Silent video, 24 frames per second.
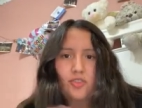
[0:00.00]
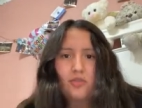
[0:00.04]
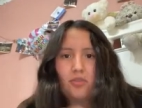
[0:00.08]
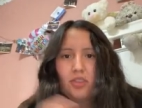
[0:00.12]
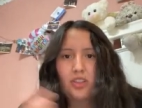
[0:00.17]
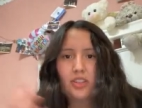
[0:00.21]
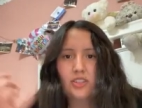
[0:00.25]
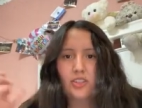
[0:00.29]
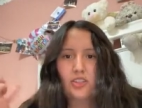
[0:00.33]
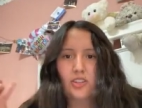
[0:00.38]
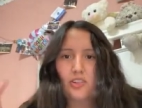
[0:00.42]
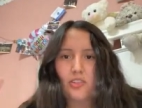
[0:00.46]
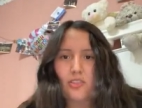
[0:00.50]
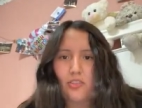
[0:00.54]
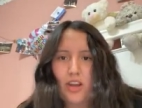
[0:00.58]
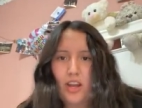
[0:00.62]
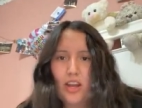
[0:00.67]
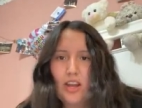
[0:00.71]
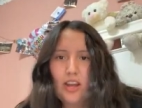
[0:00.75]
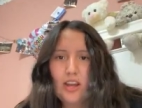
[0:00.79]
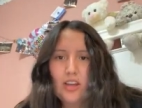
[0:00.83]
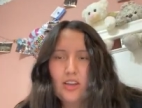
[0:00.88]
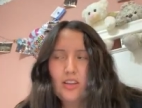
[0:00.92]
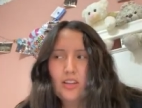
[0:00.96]
which
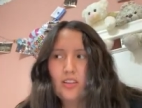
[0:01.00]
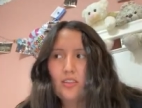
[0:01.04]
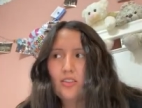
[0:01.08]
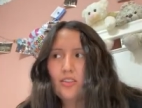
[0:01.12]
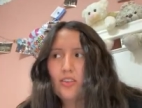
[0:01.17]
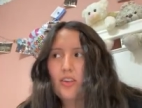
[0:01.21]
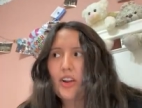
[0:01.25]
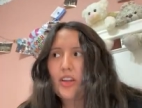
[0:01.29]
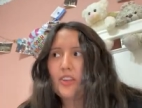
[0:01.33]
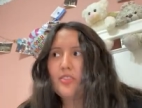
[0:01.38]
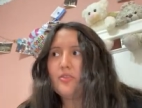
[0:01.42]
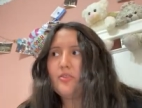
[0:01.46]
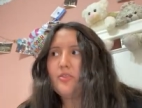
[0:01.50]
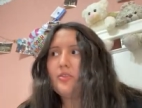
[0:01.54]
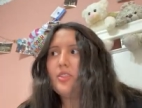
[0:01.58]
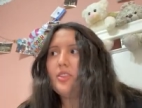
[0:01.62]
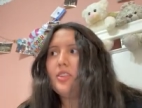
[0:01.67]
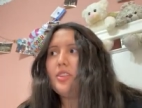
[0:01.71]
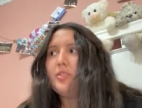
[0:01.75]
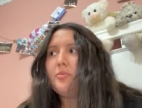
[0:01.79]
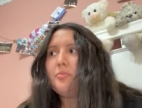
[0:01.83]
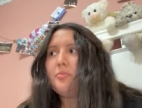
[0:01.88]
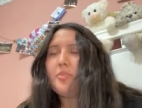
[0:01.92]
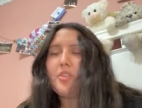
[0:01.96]

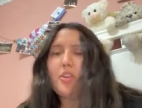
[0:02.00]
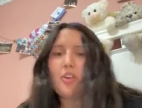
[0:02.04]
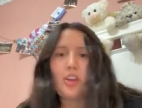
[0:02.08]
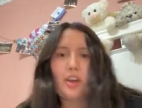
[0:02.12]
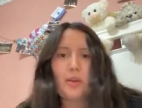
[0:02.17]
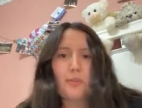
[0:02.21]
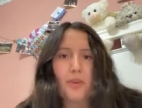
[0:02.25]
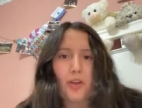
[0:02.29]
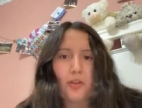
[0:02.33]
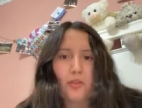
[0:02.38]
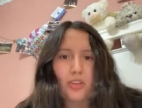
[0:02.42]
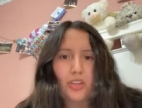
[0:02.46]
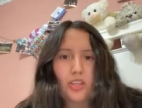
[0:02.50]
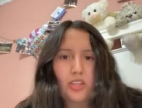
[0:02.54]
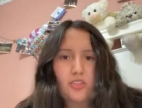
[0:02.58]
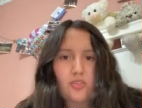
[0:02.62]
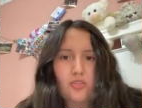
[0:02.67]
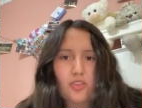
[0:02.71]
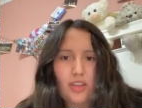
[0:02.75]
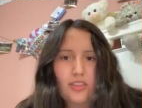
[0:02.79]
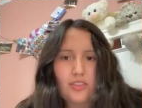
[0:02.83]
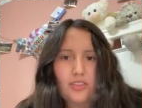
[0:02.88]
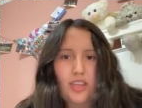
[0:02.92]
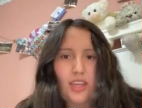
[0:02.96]
graduate program I wanted
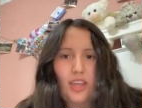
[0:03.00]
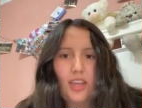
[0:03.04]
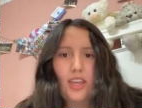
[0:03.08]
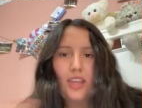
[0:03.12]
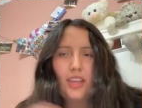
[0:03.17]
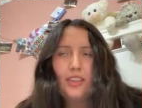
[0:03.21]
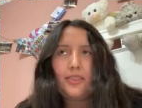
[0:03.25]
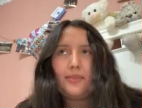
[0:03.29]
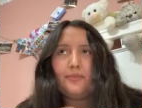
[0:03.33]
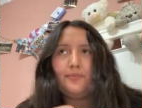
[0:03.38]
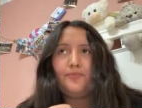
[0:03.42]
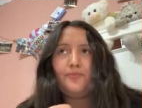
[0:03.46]
to attend,